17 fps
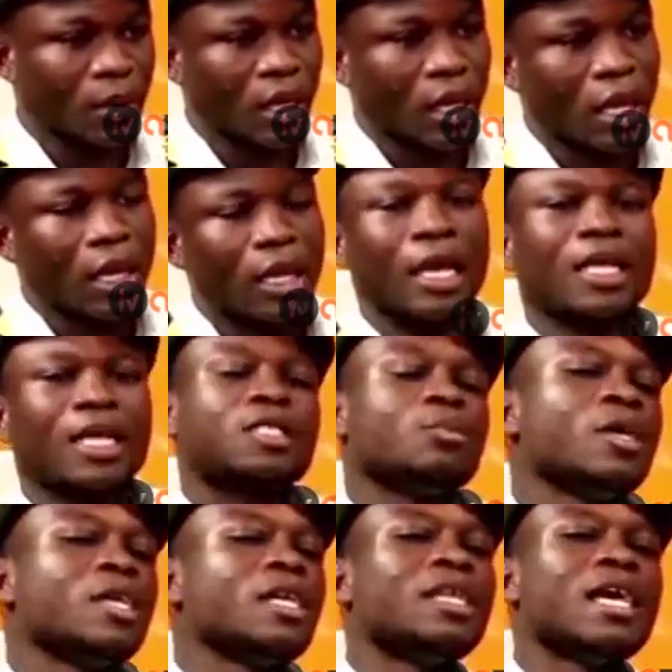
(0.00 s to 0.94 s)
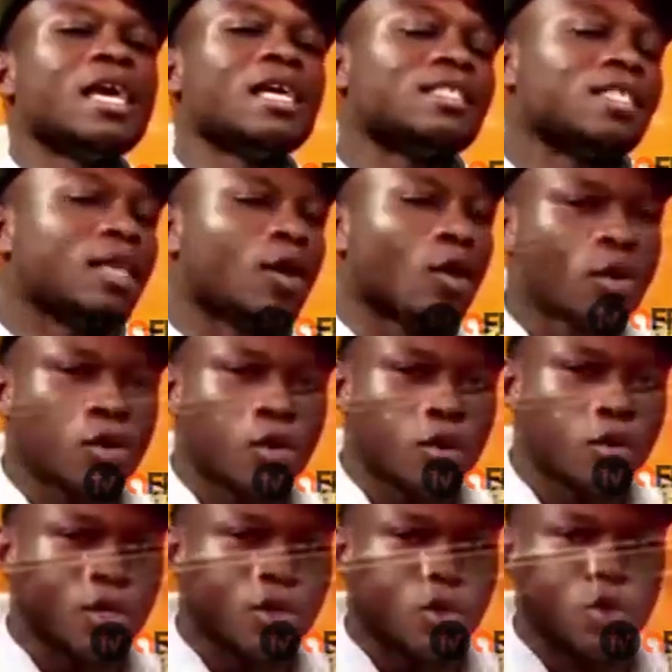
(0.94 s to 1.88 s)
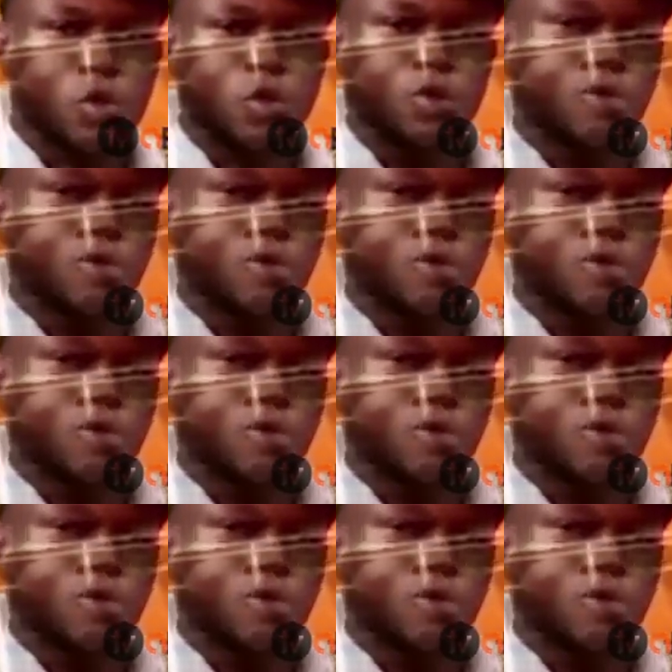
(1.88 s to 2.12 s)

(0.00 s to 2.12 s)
Let me there tell you the truth